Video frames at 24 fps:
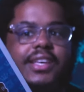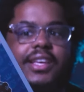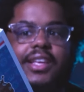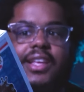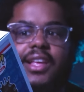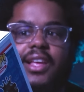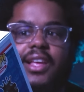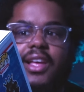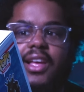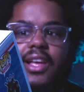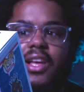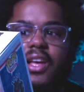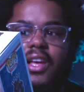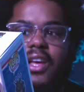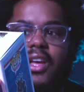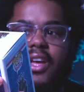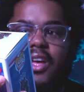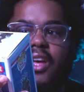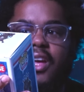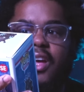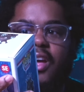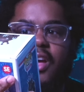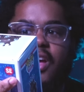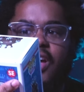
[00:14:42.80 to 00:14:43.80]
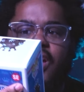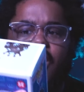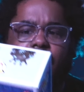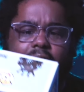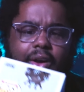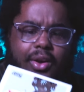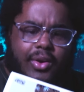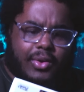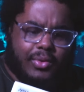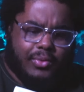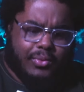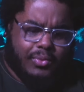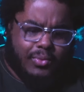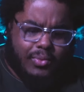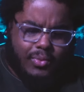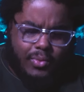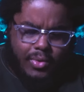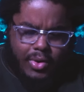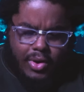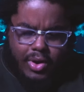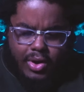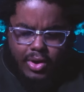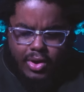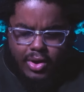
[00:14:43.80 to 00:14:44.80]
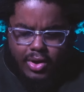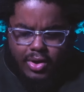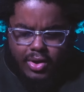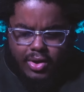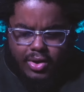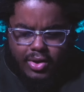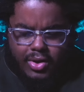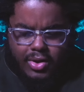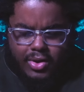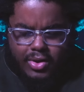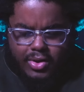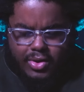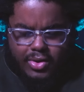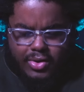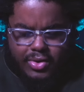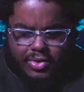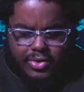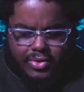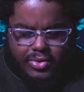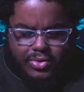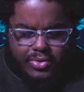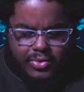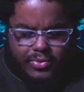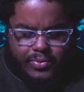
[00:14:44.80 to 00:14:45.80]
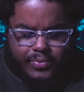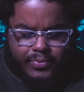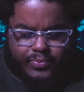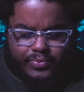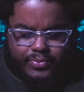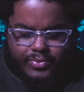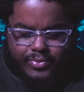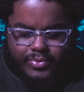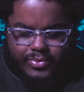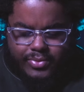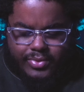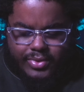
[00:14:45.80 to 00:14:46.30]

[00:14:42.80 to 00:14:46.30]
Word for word: it? Whoa!